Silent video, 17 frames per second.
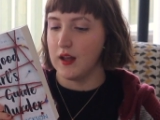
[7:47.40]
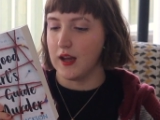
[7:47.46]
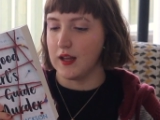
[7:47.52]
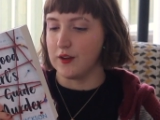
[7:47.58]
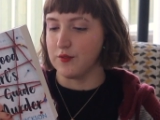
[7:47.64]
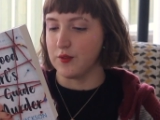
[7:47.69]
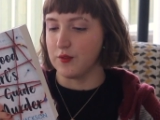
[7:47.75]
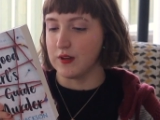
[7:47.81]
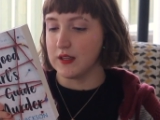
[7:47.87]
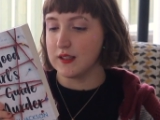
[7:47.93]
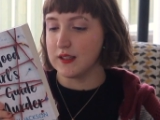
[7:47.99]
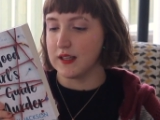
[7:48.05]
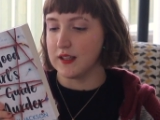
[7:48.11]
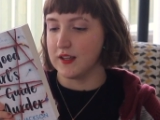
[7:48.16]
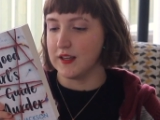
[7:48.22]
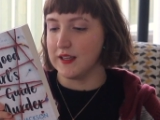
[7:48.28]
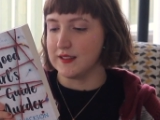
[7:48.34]
And if the real
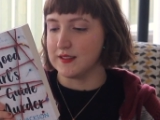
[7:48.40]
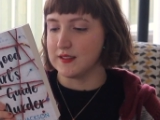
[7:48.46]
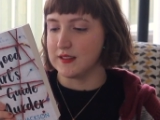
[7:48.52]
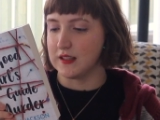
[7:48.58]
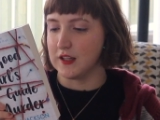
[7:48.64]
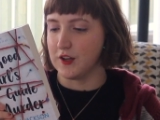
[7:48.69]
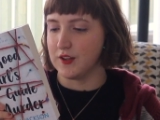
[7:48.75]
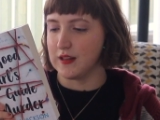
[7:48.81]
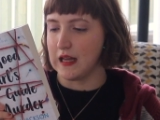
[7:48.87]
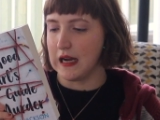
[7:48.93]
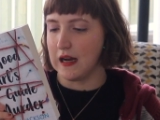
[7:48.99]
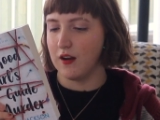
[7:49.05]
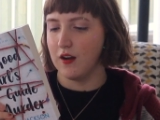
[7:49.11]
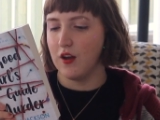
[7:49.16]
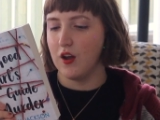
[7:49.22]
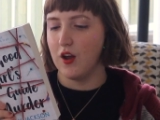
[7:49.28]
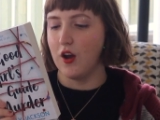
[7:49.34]
killer is still out
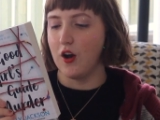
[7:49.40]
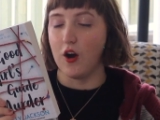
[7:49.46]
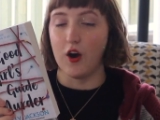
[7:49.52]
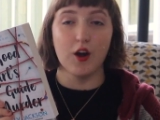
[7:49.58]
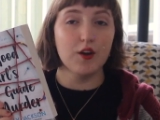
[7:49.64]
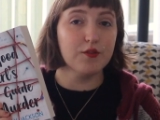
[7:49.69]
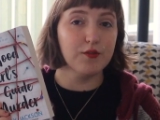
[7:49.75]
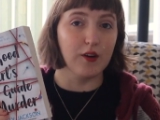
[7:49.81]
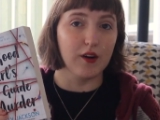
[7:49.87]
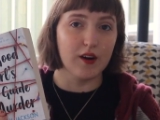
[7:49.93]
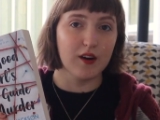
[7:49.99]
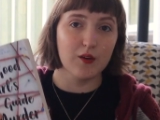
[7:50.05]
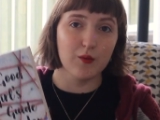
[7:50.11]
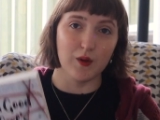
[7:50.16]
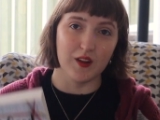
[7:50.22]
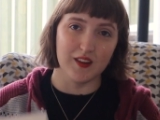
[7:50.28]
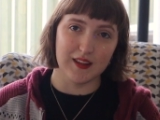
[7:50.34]
there, how
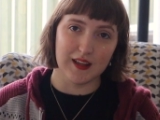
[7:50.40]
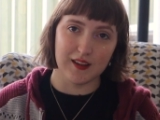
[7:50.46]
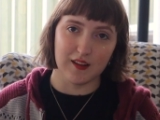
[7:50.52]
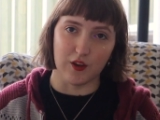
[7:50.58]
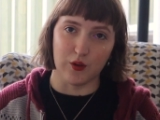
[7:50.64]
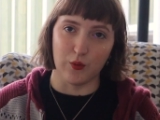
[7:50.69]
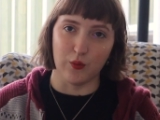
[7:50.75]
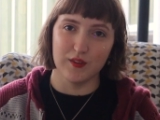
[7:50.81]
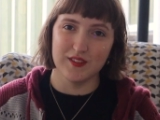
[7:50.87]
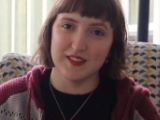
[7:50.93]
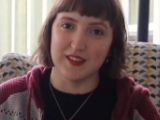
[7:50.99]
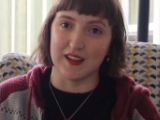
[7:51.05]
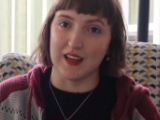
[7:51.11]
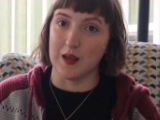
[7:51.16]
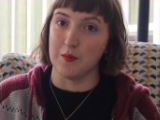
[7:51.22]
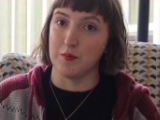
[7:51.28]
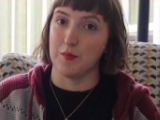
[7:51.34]
far will they go to
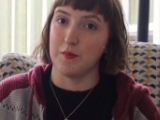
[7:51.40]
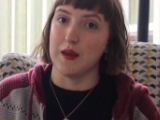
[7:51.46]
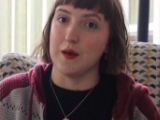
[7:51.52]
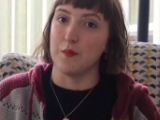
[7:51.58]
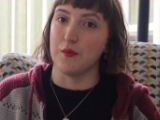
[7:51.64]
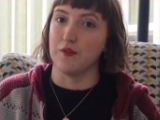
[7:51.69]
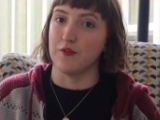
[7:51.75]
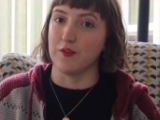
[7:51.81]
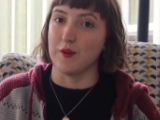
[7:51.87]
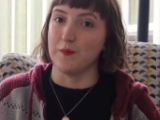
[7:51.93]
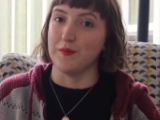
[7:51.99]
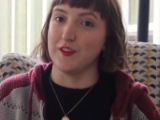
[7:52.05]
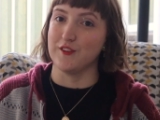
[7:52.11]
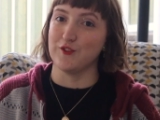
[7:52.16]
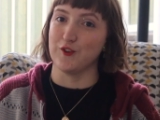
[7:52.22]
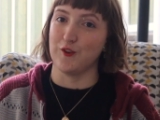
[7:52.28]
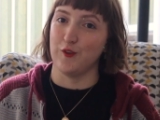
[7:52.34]
keep Pip from
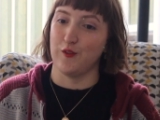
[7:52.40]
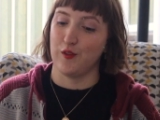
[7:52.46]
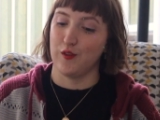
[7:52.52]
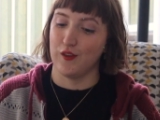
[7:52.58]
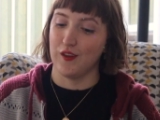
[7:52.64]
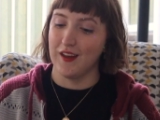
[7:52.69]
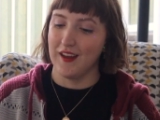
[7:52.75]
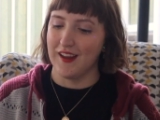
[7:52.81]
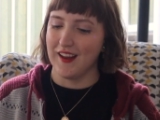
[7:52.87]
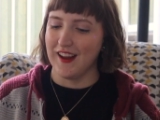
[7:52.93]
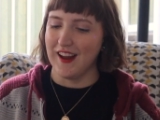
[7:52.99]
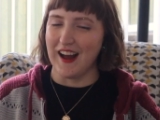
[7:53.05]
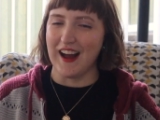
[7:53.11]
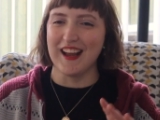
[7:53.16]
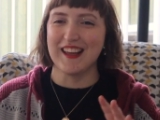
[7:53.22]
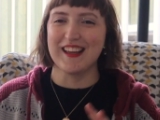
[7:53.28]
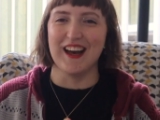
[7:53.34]
the truth?
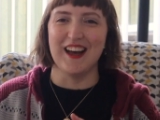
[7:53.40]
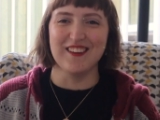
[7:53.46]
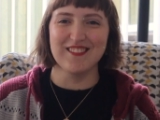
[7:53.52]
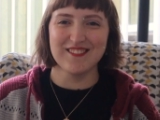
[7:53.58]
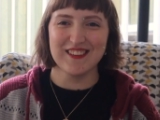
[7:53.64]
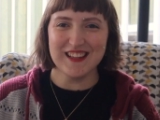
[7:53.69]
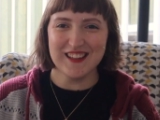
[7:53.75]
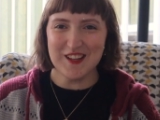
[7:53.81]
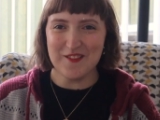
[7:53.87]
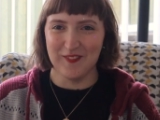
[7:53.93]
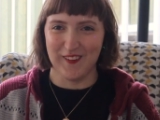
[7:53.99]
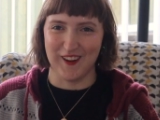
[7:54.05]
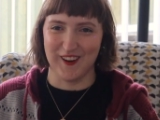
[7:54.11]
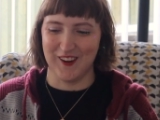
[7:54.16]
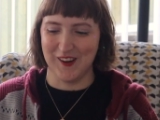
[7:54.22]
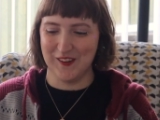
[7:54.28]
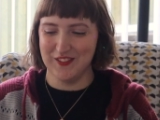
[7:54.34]
I can't read the
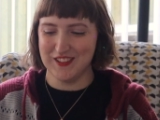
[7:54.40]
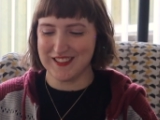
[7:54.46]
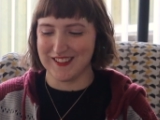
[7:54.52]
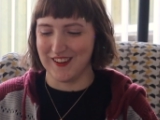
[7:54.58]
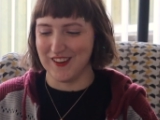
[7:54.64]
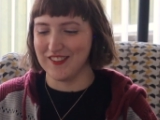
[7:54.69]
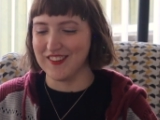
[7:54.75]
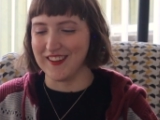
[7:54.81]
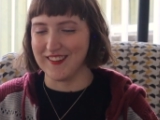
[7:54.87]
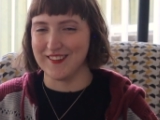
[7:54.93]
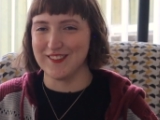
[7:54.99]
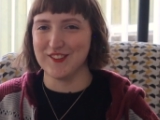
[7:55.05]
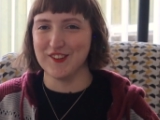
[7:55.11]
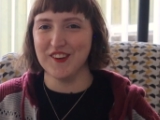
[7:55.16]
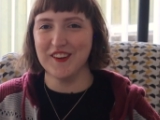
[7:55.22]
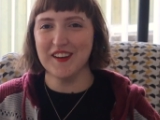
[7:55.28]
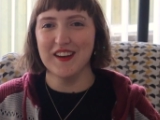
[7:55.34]
blurbs of the other
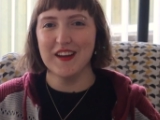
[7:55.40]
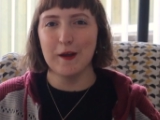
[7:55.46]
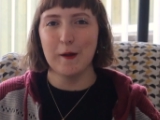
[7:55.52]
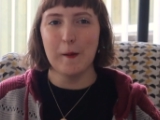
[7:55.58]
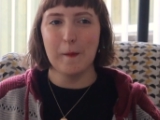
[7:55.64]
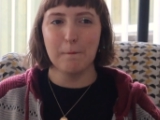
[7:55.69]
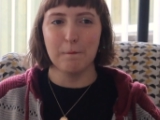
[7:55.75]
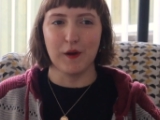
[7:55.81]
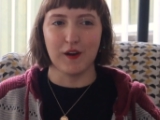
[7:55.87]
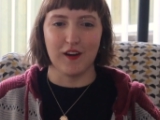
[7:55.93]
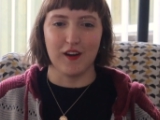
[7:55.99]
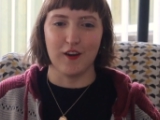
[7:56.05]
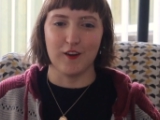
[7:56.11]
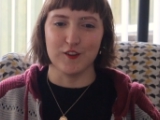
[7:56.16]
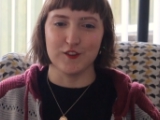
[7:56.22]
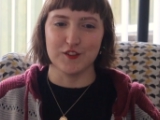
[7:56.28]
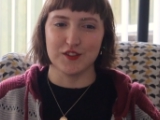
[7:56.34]
two
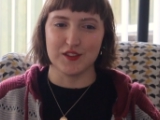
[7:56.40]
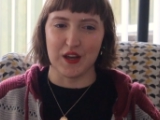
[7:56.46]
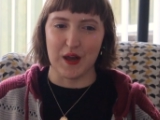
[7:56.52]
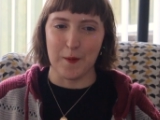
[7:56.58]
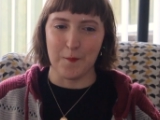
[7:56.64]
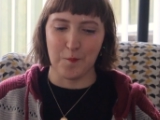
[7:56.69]
because